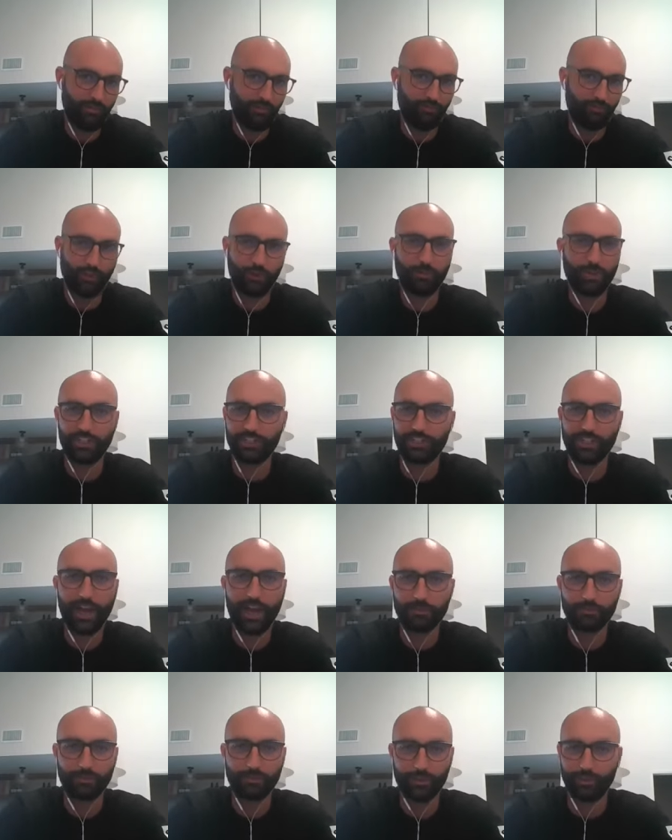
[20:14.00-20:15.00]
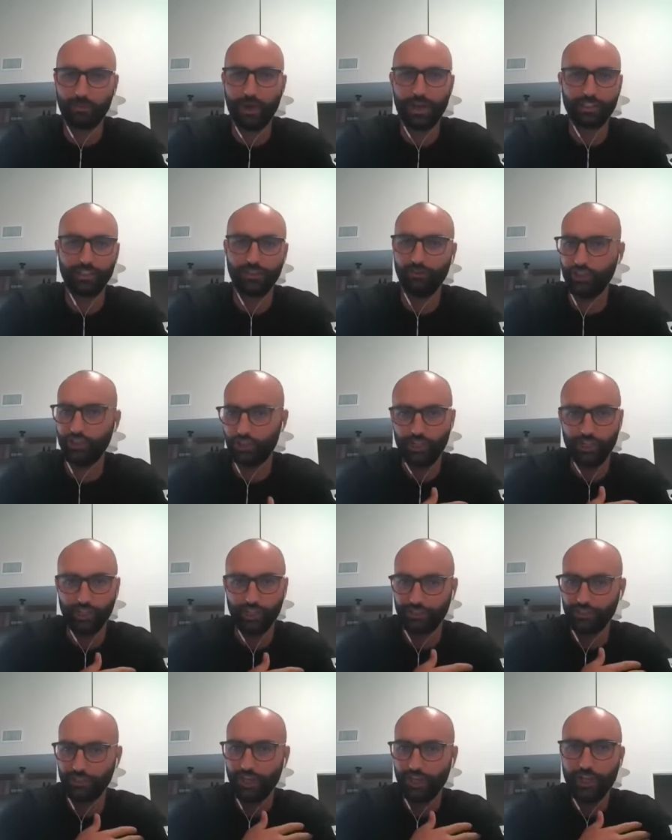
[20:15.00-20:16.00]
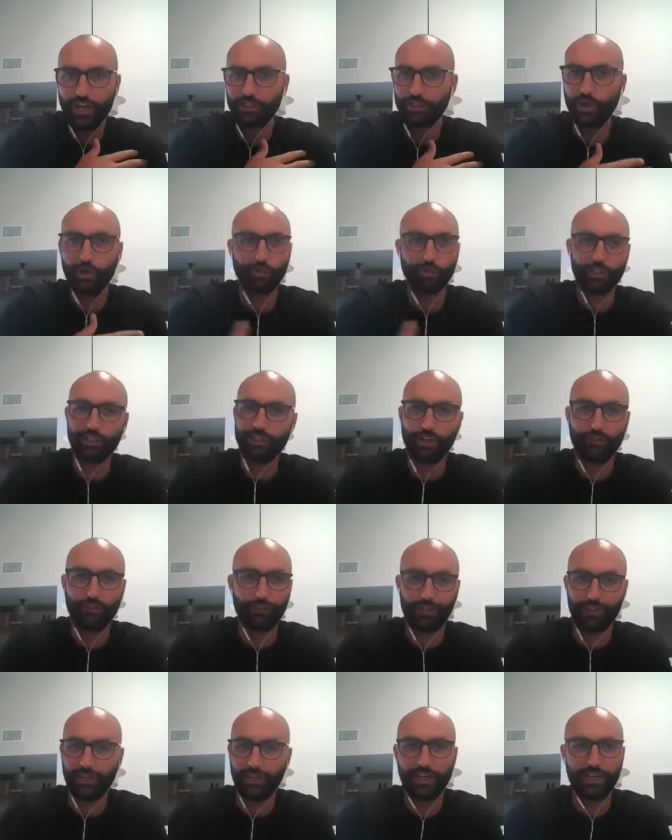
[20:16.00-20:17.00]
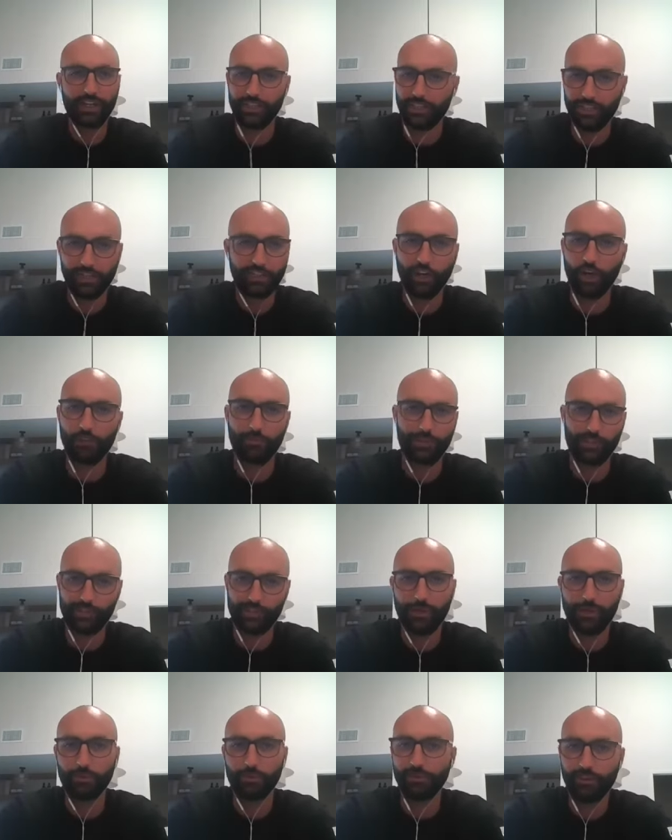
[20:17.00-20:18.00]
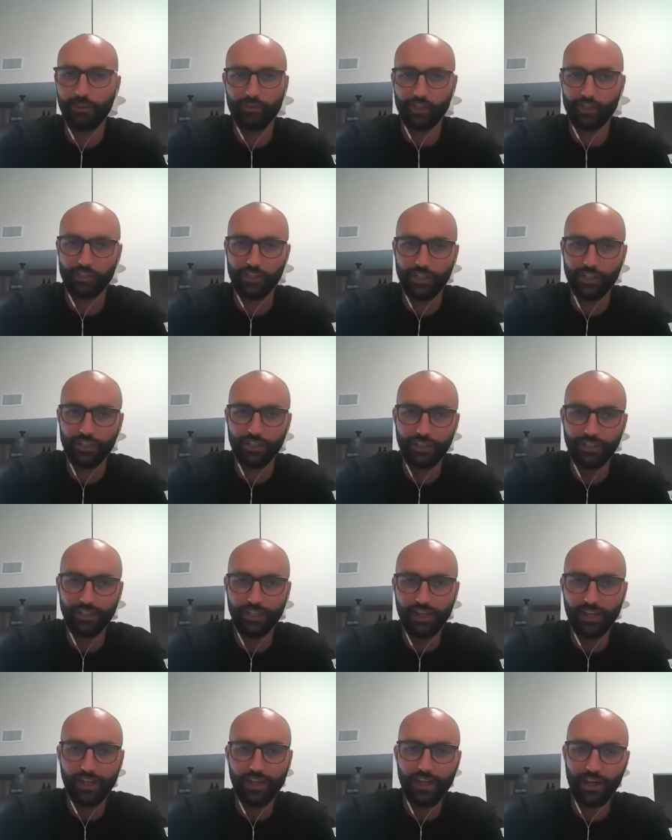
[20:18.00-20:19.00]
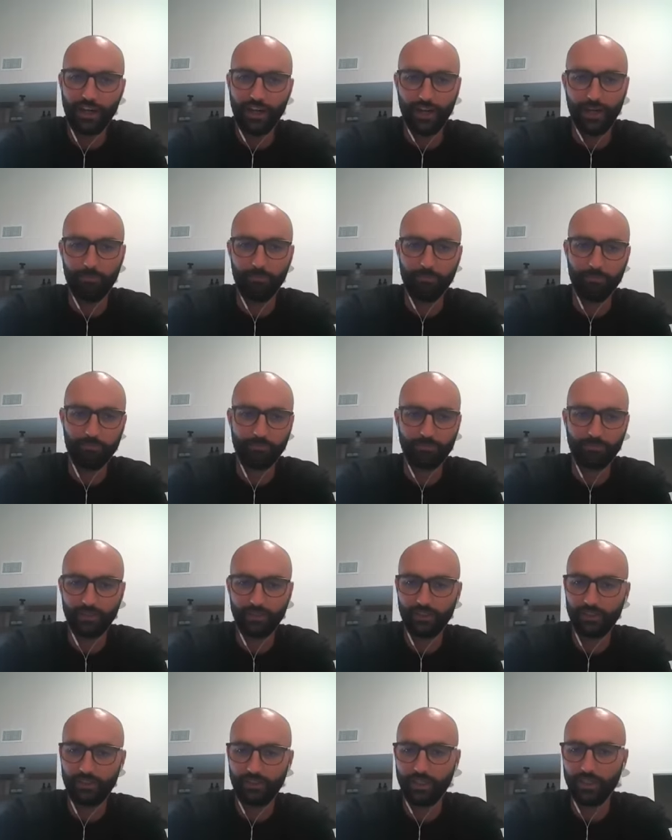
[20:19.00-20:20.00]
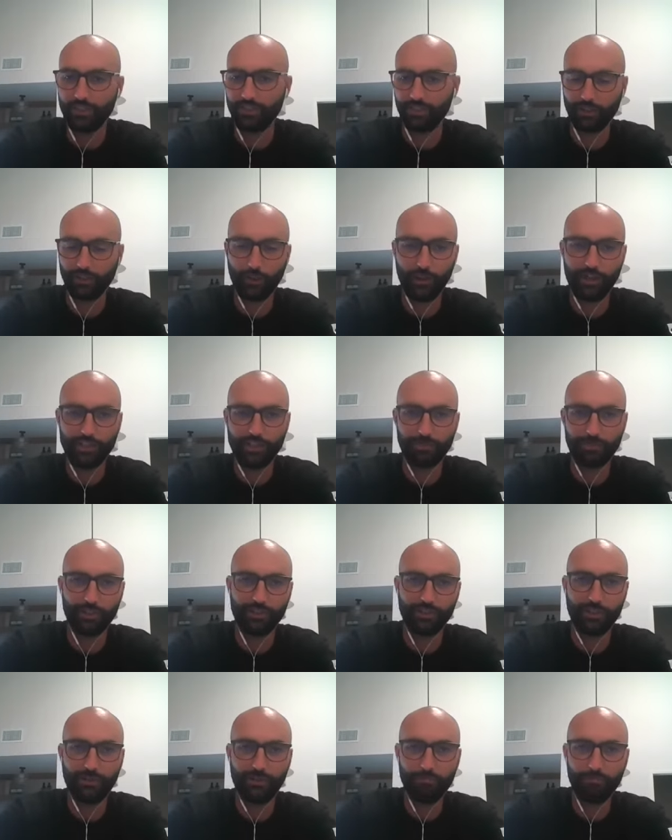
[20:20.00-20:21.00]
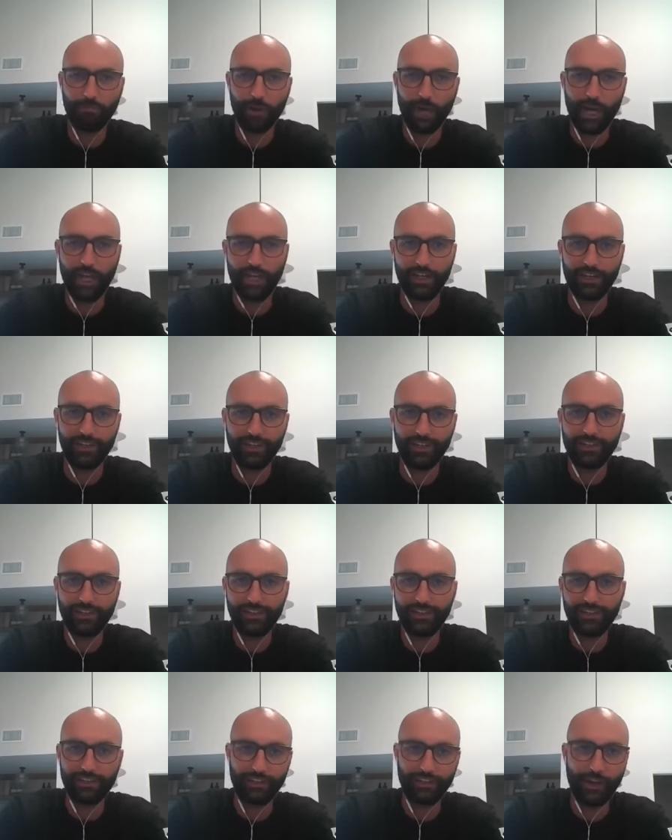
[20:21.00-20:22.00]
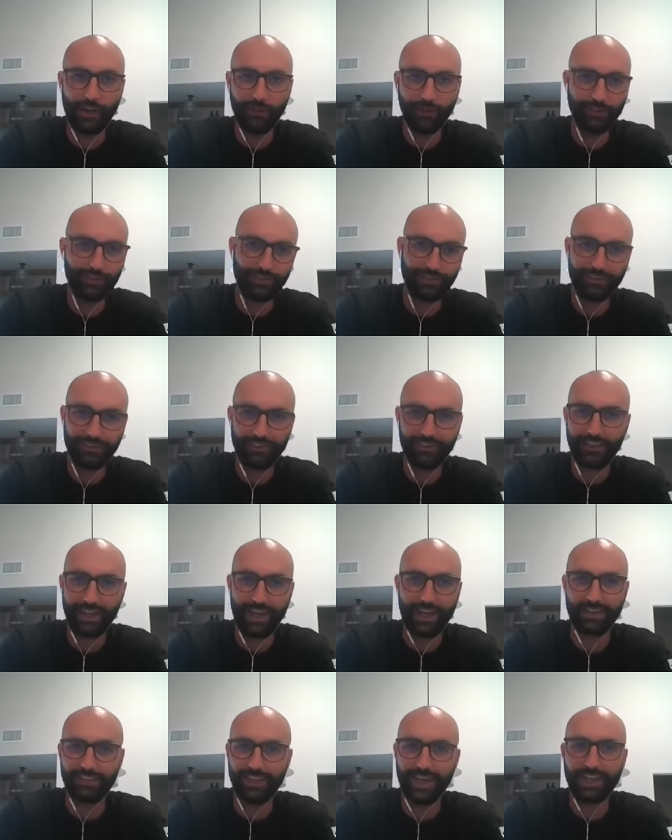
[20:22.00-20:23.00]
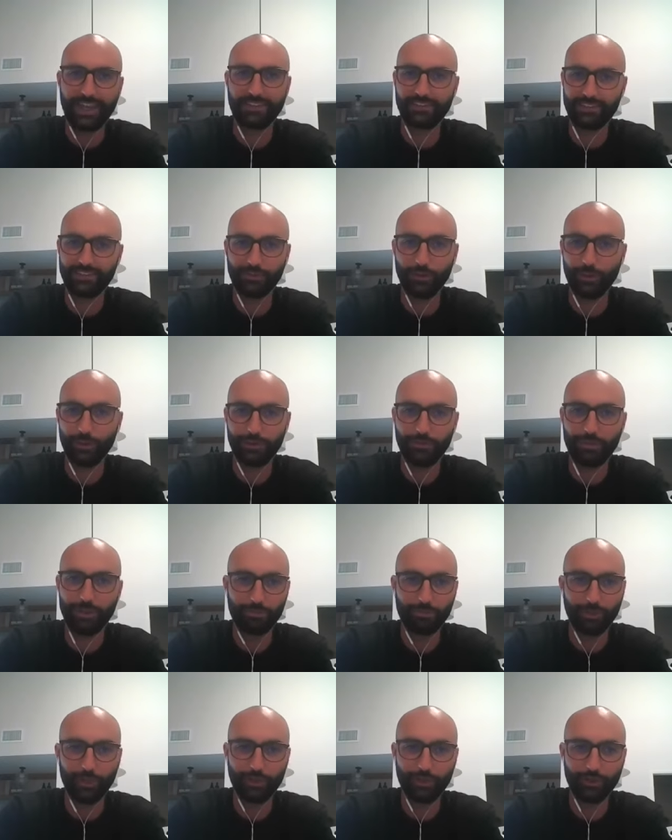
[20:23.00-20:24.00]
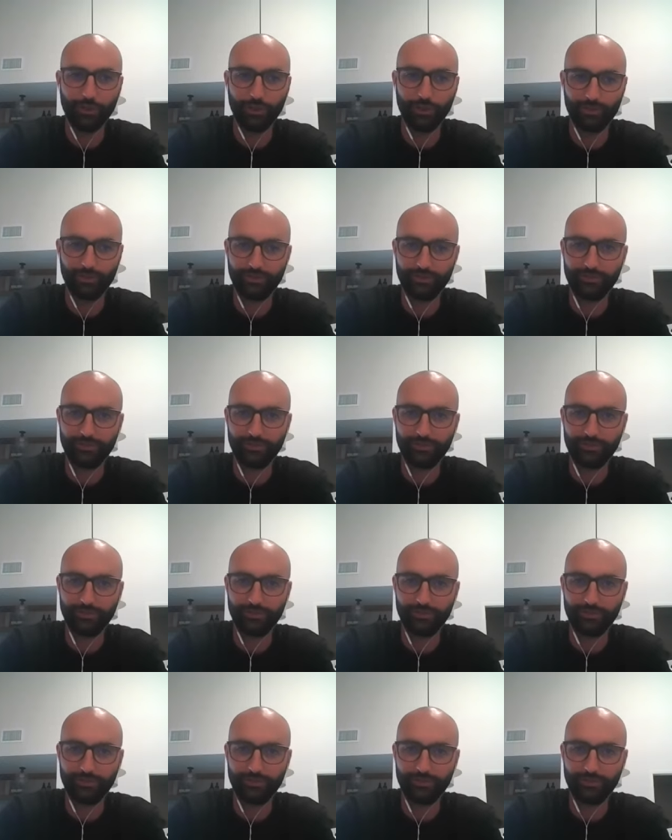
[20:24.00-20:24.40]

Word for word: from a design perspective is just totally different than any e-commerce site we've ever seen. Um, he's a crazy person, but you know that that's going to be pretty cool.